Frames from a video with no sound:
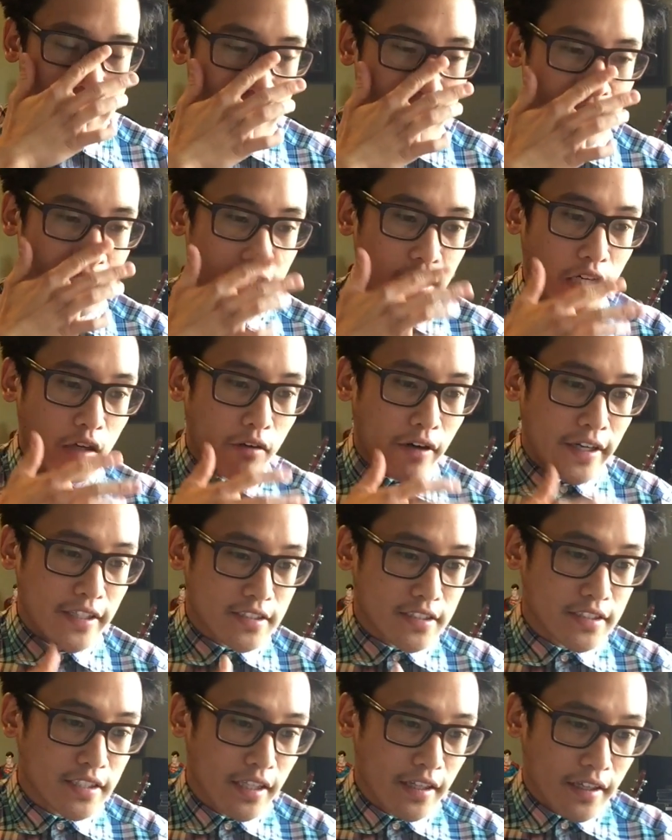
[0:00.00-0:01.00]
He
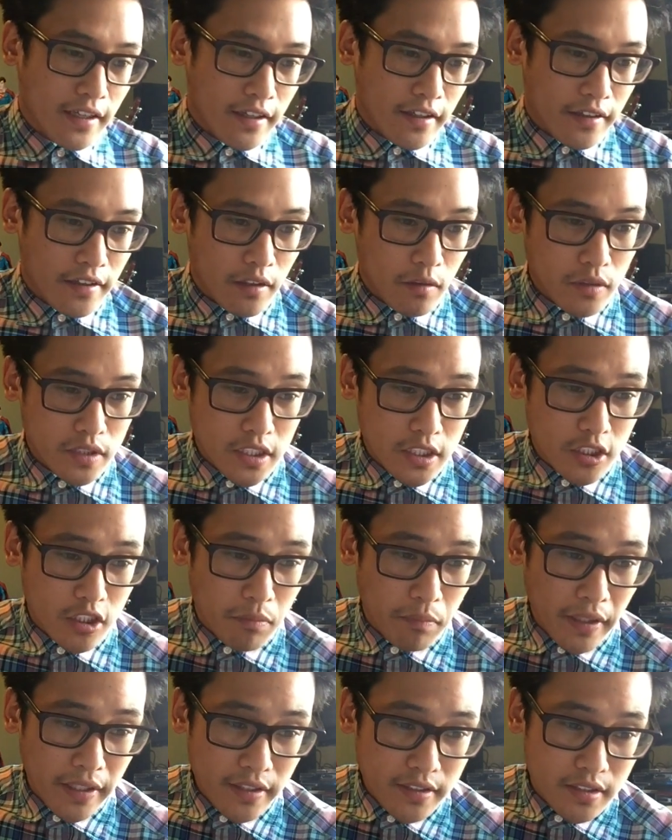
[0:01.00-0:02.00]
writes, "There was a
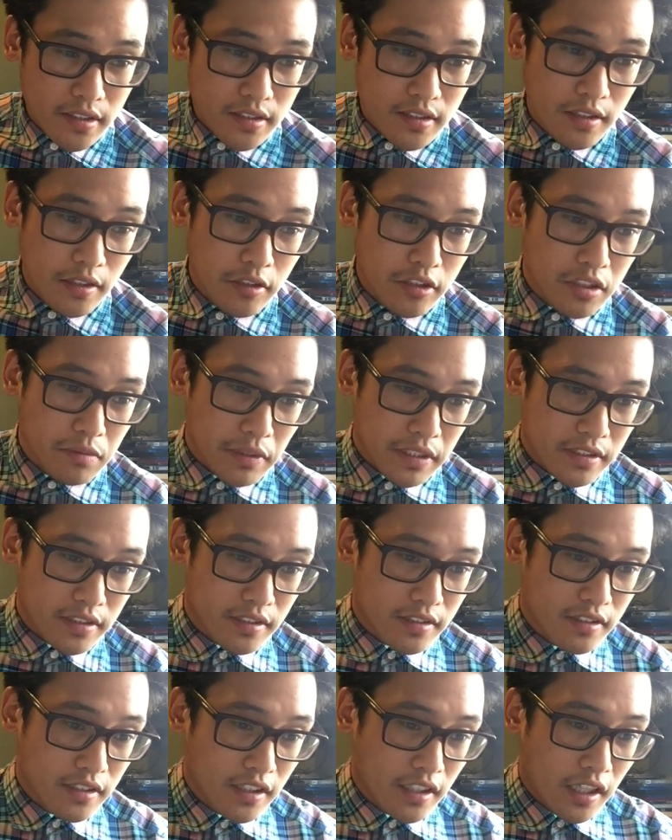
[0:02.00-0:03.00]
tremendous
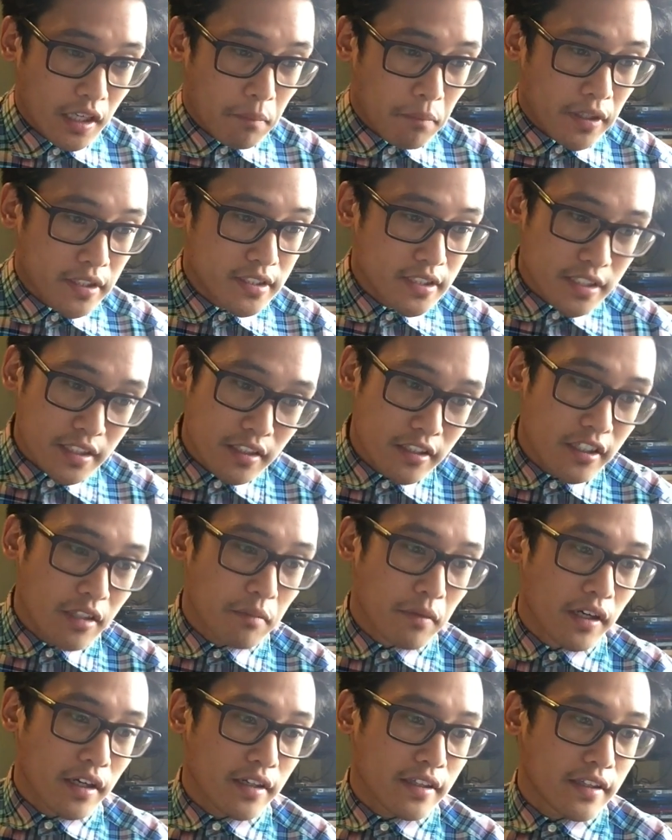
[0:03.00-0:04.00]
disillusionment, particularly
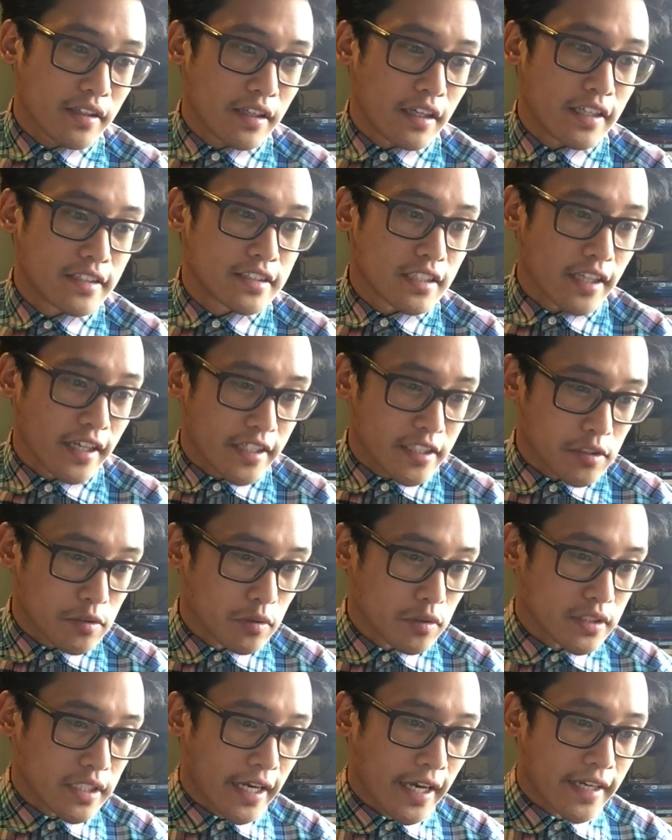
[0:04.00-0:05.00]
among
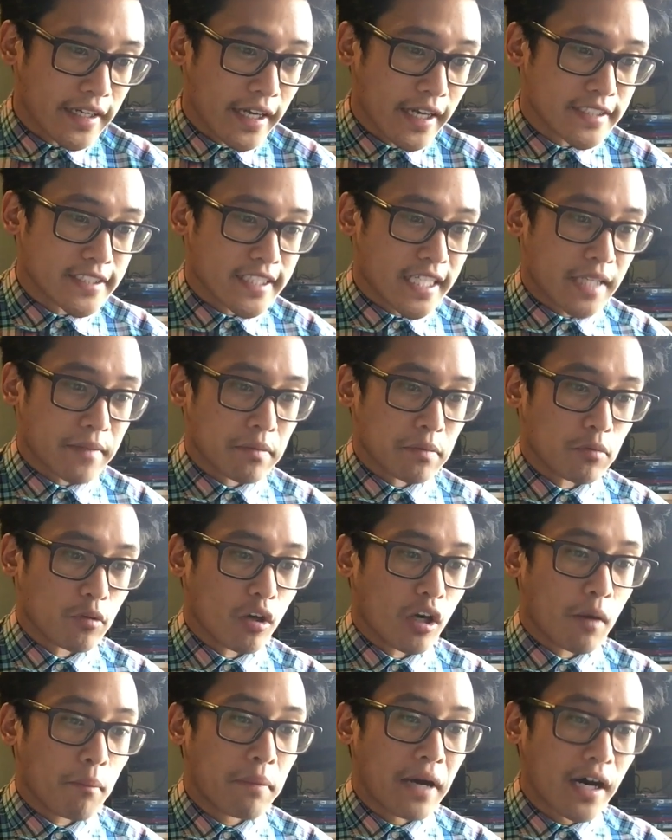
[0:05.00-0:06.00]
intellectuals and educated
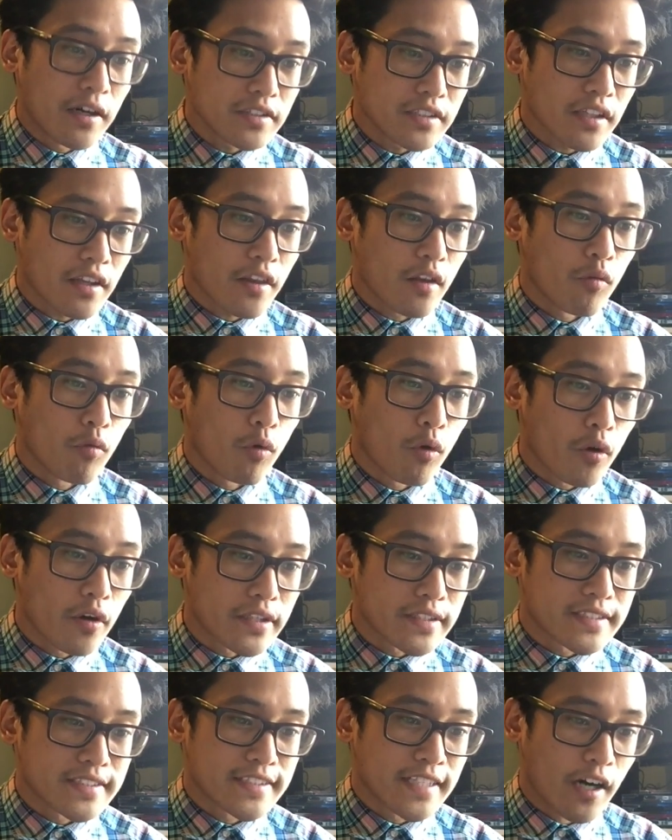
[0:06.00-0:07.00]
people, about the war
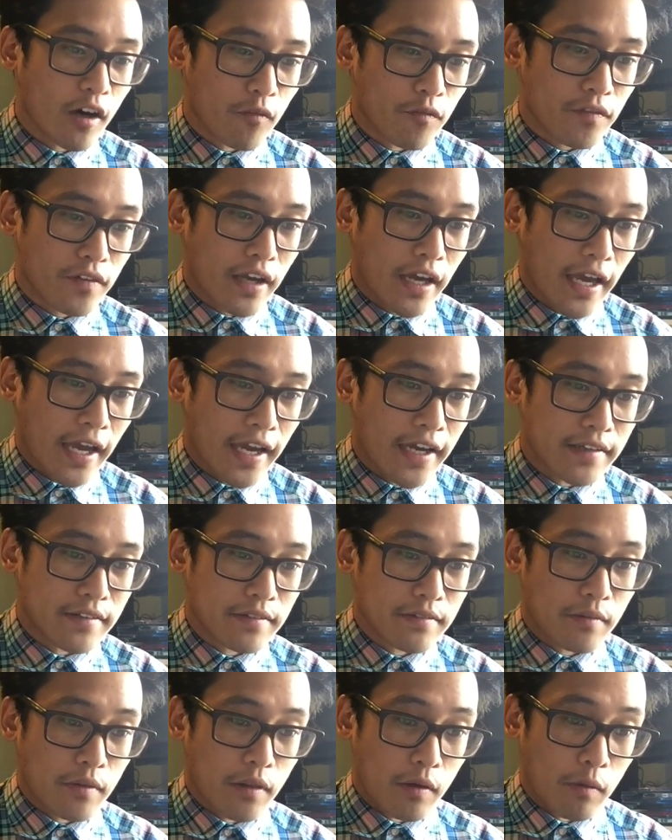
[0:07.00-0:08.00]
itself
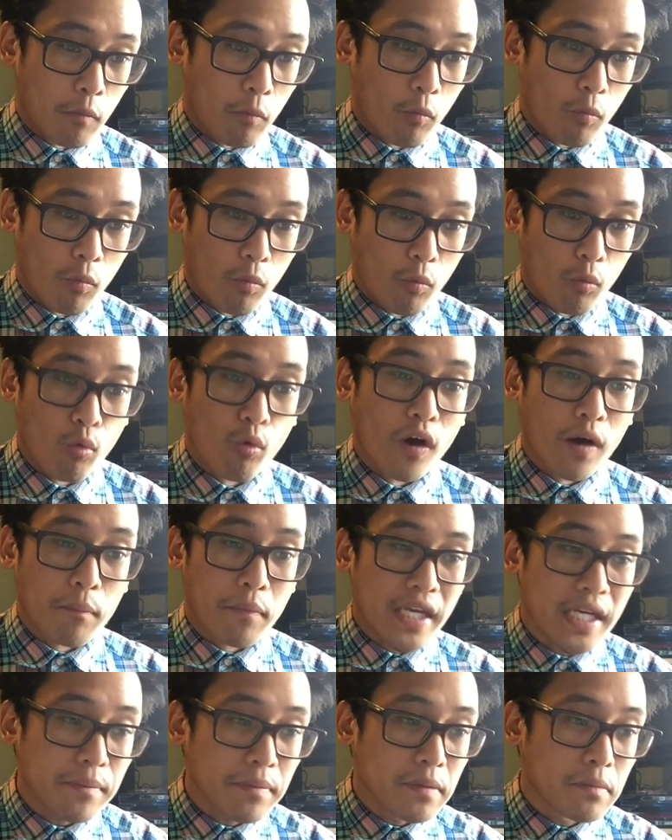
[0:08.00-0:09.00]
and what
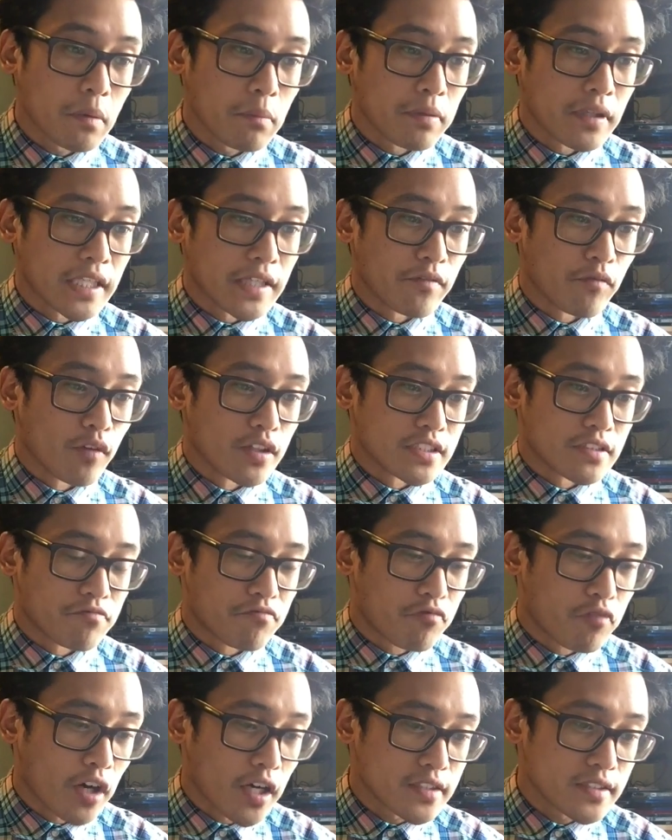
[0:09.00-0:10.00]
many people believe was the
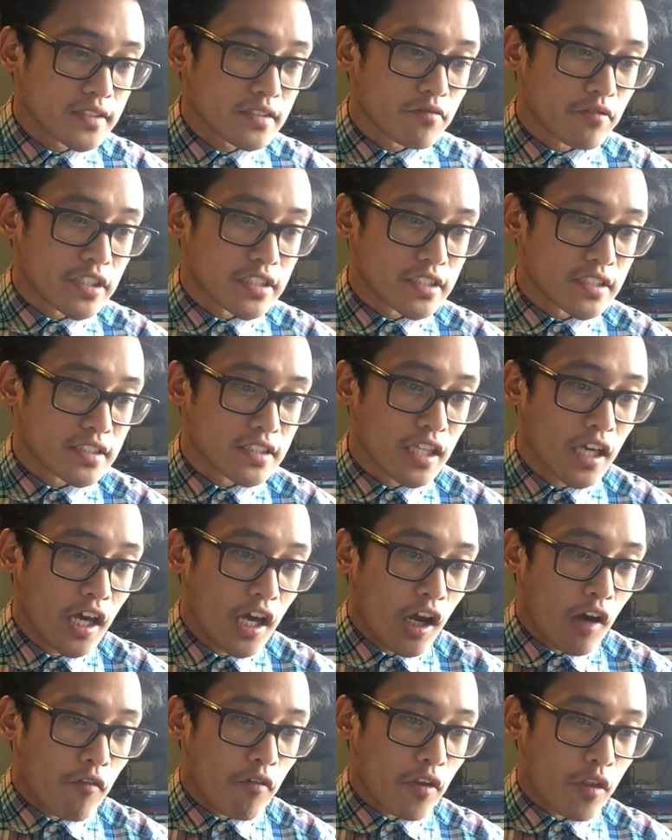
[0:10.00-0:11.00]
fraudulent reasons
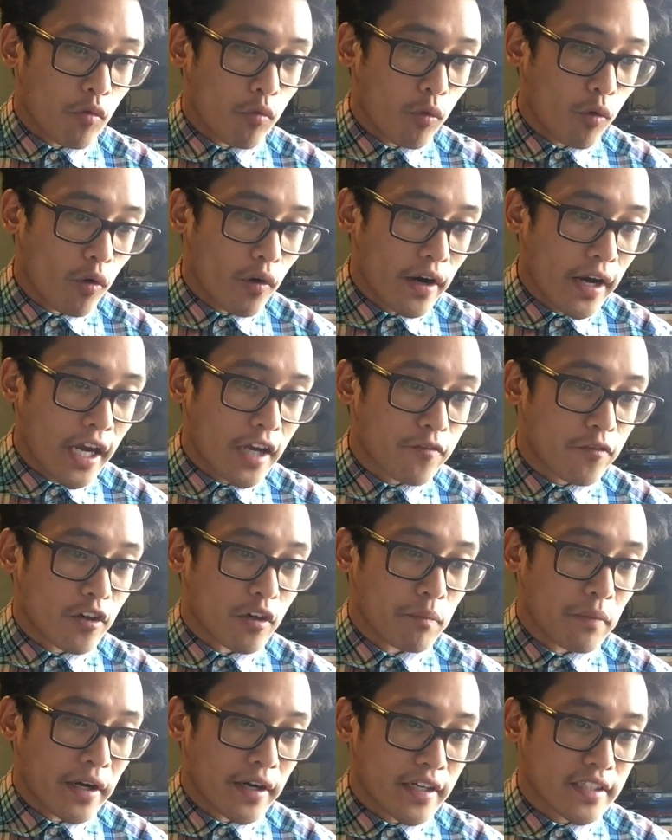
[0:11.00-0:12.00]
for the war and for
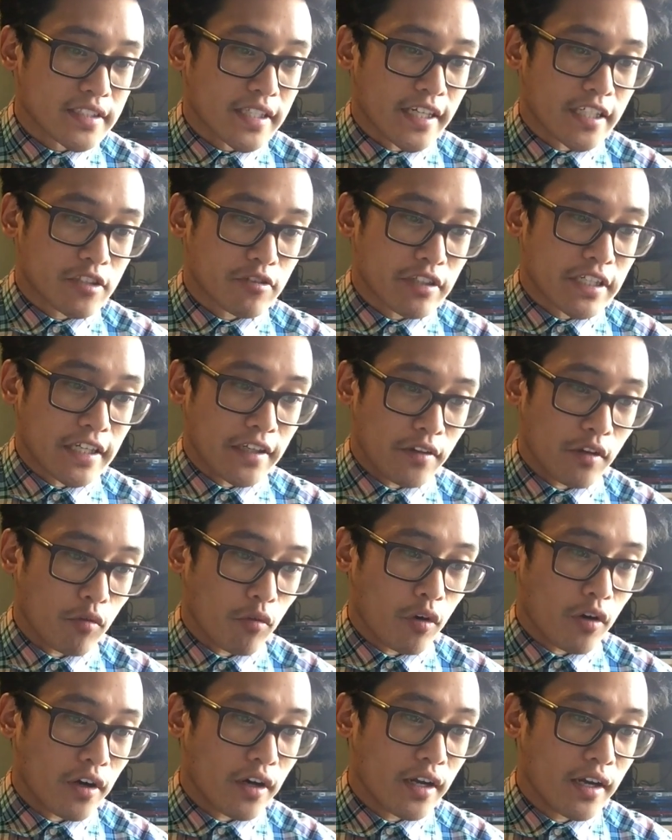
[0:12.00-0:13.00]
America's entry in the
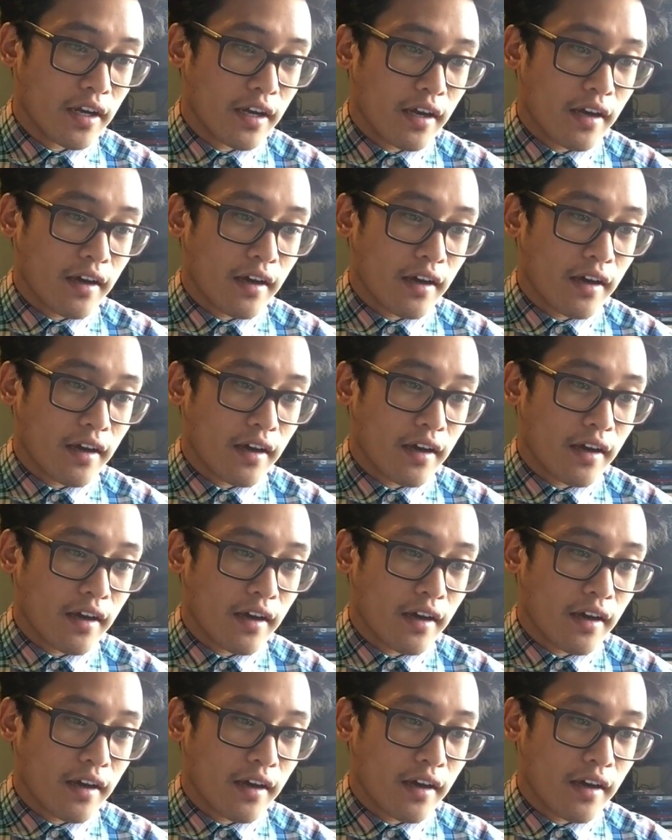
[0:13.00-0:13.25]
war.